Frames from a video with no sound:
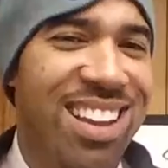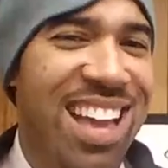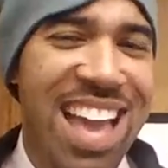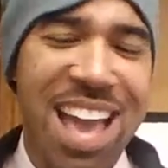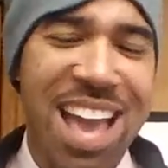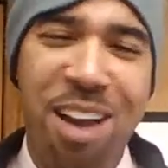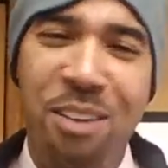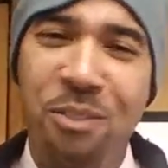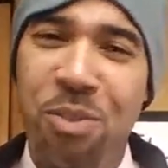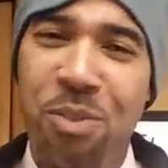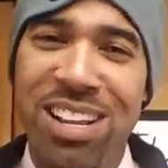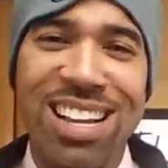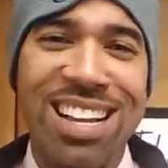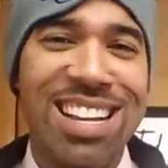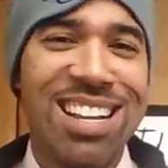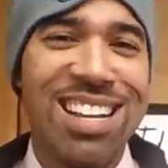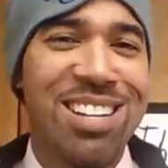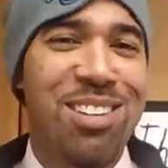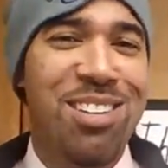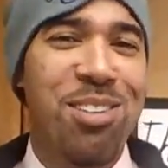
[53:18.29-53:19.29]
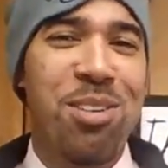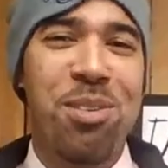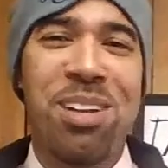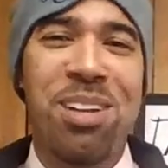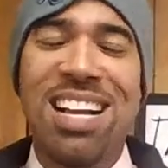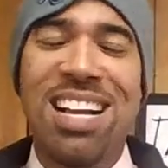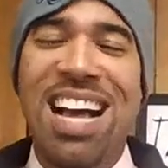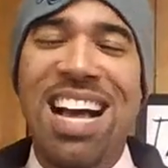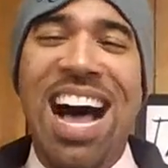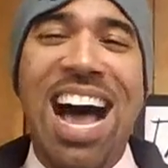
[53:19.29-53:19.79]
Every
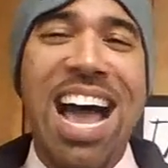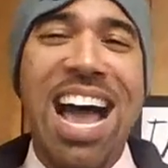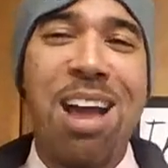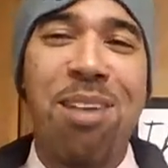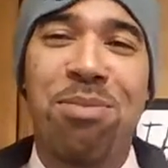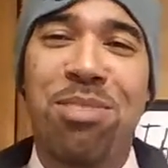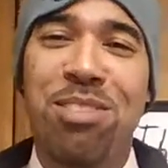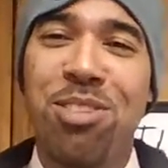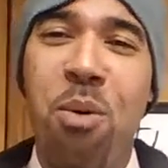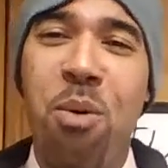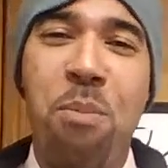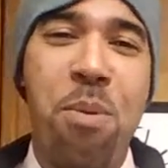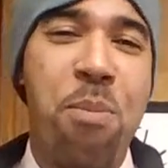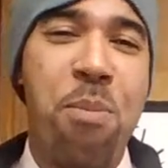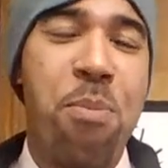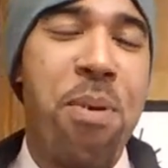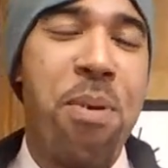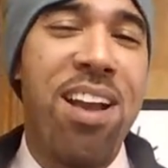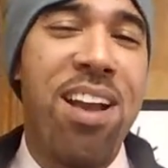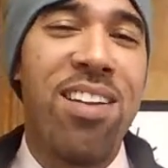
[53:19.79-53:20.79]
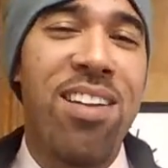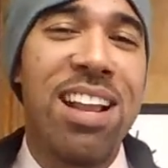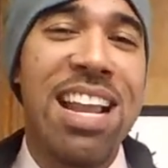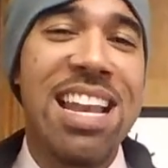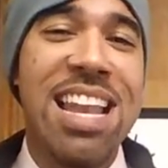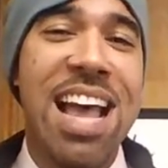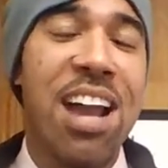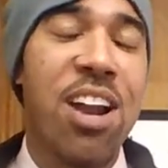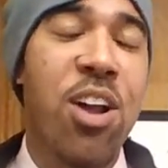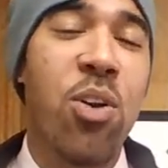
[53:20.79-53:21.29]
dude, I am so prepared. And
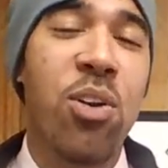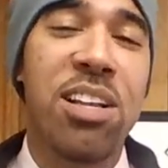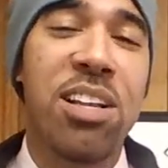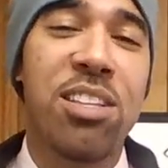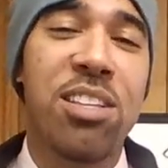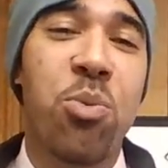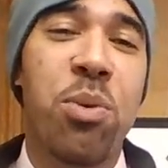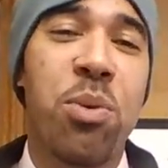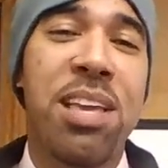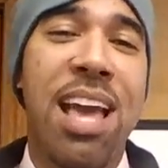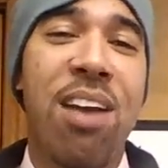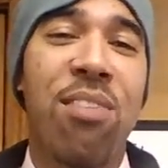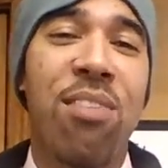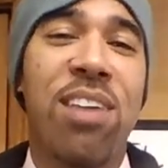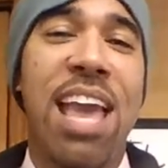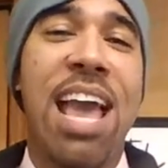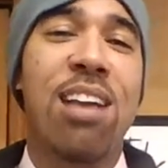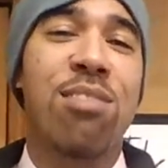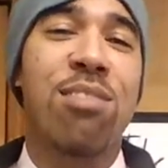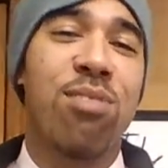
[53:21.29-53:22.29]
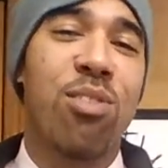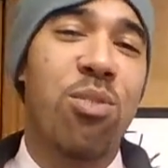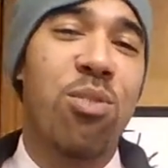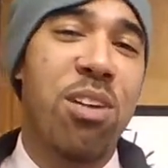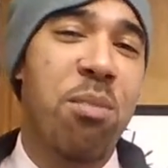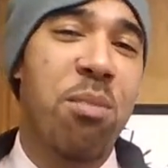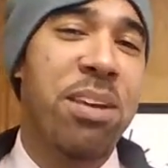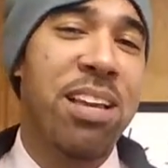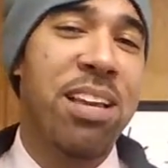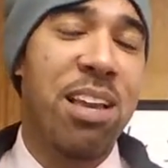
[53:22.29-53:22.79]
not only do we have cash flow
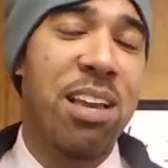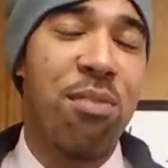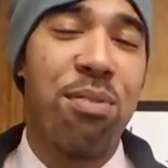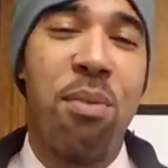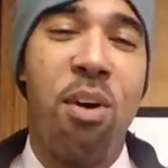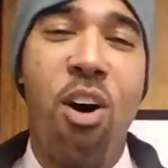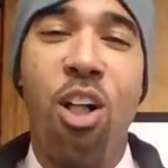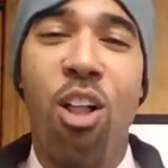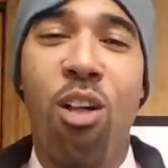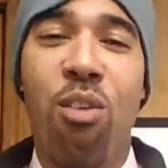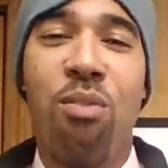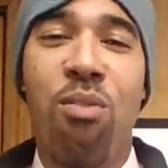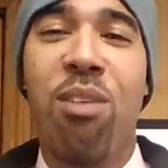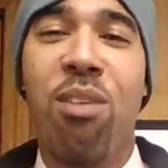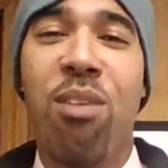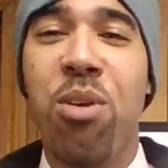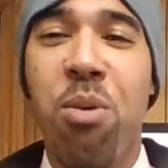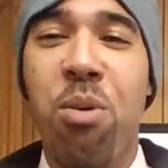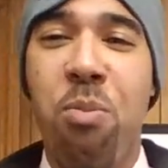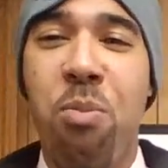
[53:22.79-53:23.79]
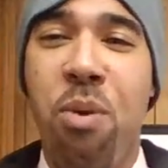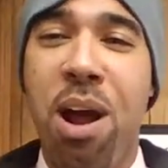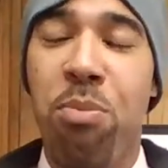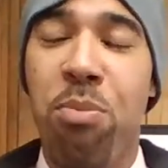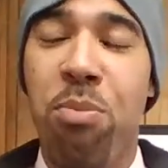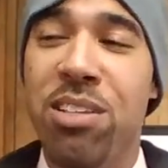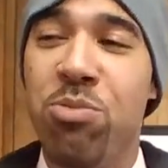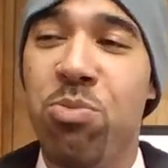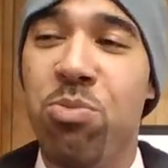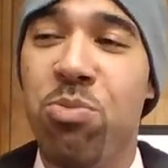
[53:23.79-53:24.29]
coming in from all of our rental
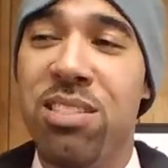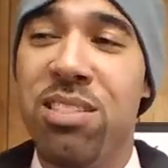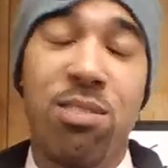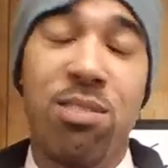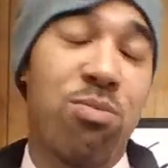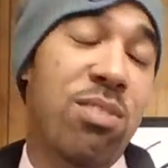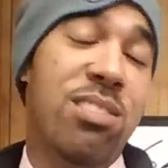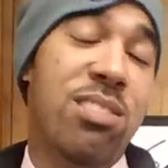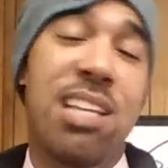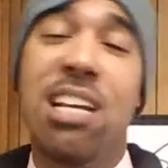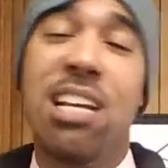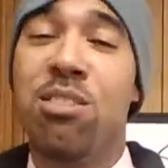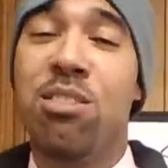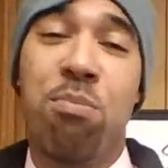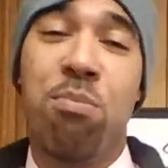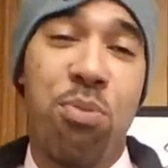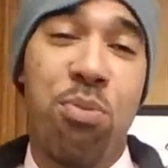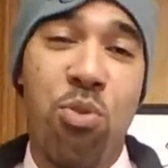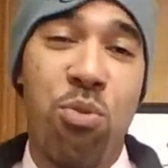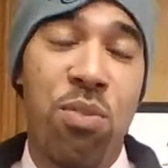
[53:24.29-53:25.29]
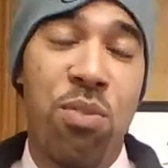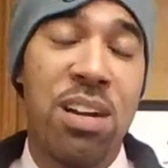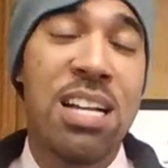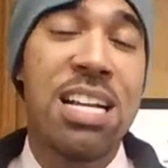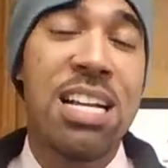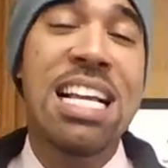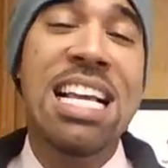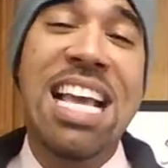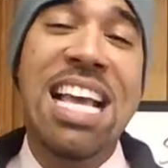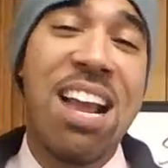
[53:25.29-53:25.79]
properties, which is recession proof,
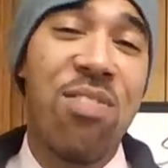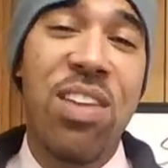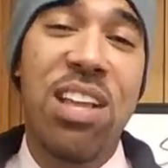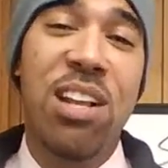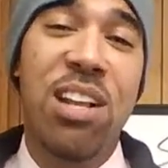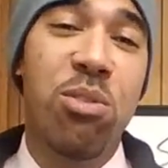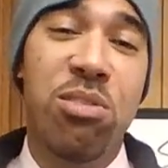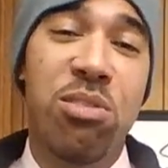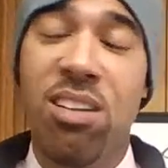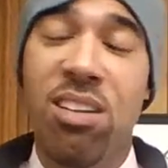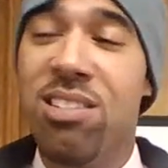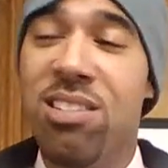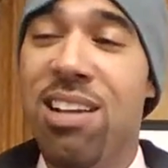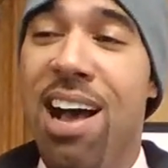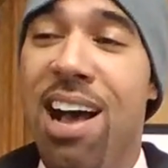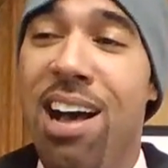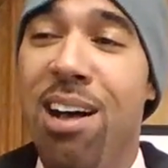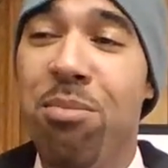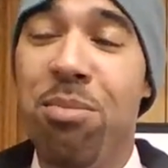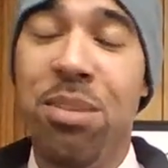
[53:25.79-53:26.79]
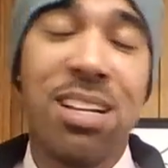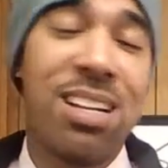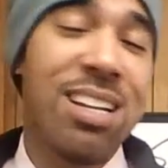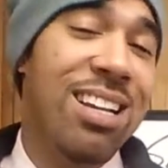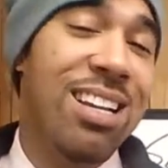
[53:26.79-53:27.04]
right. if they lose their job.